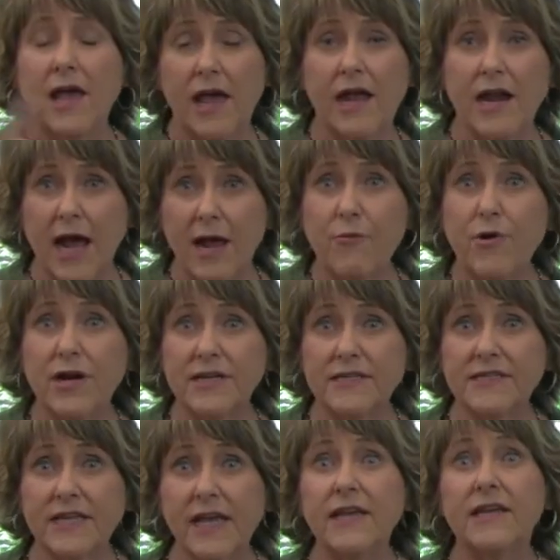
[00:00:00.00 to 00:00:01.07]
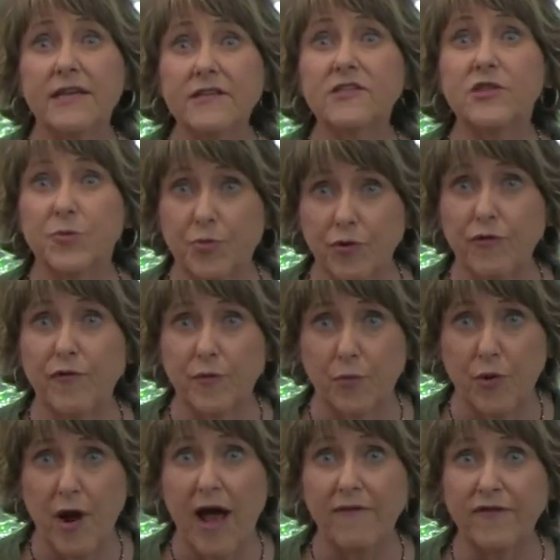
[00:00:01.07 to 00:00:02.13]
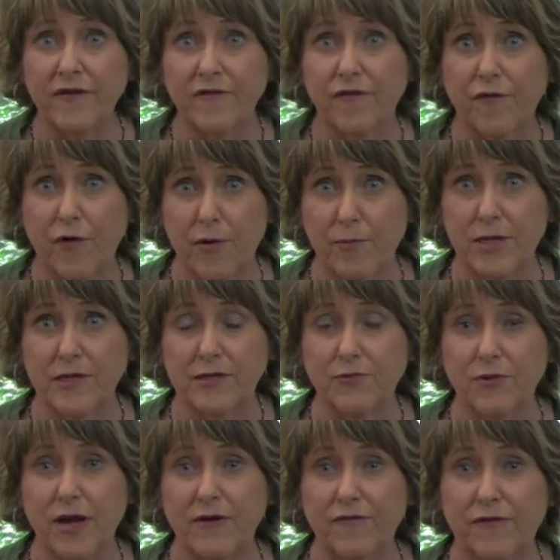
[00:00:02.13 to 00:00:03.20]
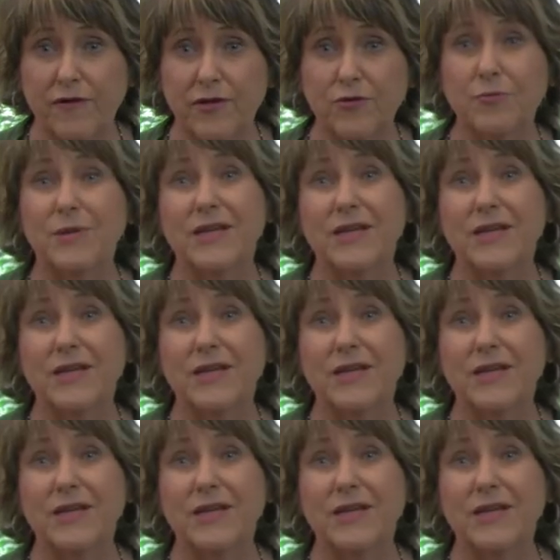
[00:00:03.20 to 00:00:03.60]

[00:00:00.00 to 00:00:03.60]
And I want to say, is the proven profit formula right for you?